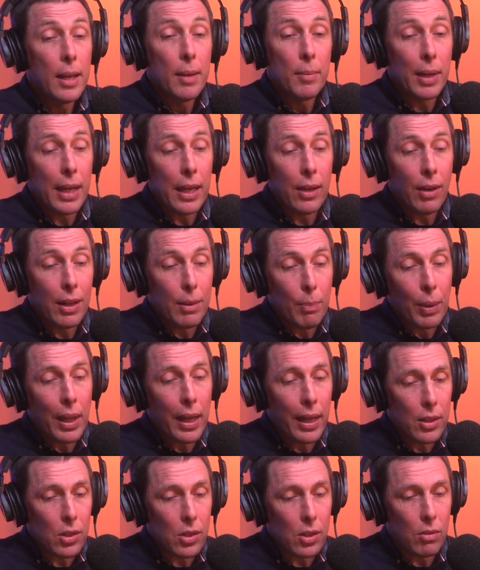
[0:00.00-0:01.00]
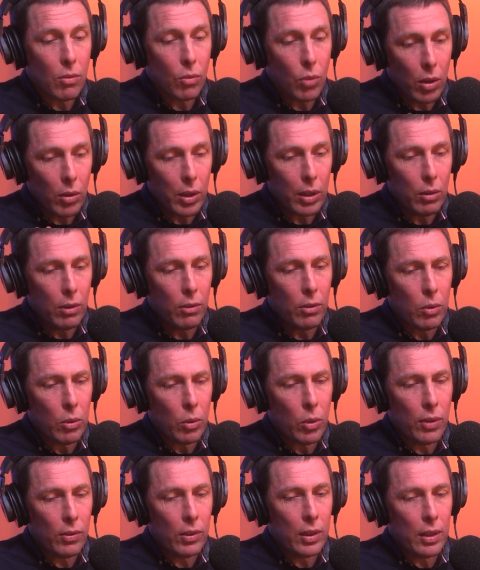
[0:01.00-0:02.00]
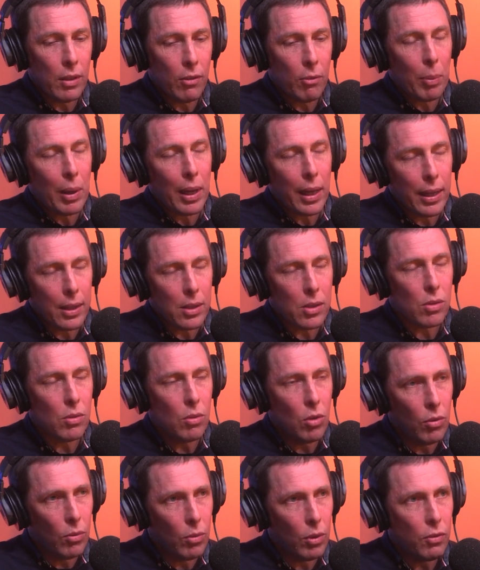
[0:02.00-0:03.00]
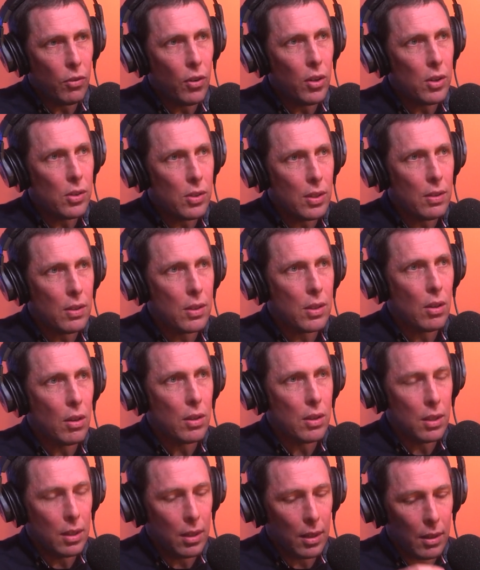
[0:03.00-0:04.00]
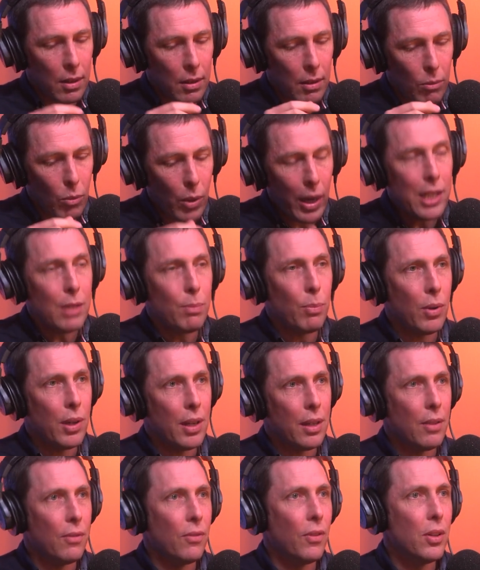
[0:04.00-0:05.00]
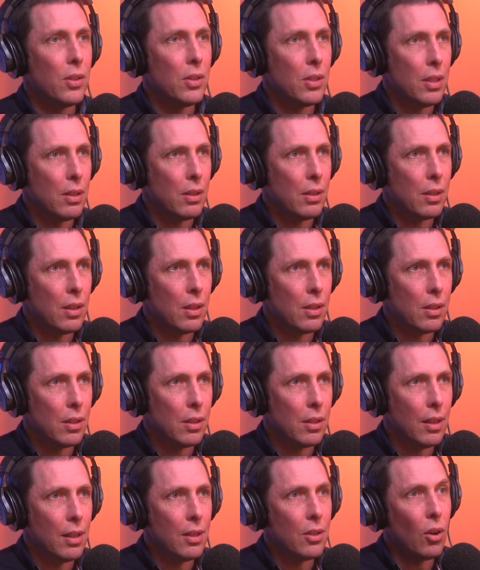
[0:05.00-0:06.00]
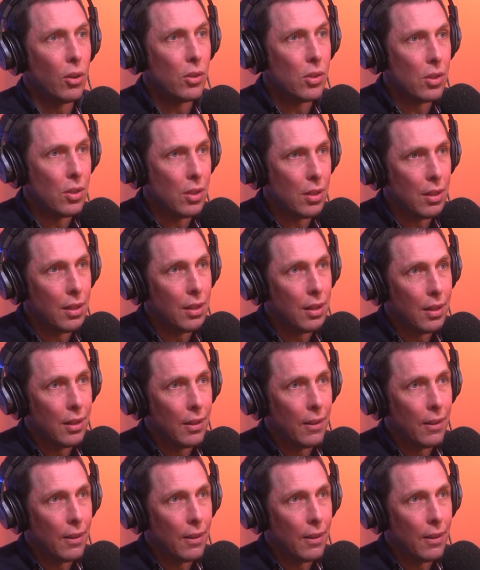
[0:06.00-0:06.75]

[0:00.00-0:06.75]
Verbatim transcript: But anyway, the plants, what we, equivalent of plants who were photosynthesizing, the waste product of photosynthesis is oxygen.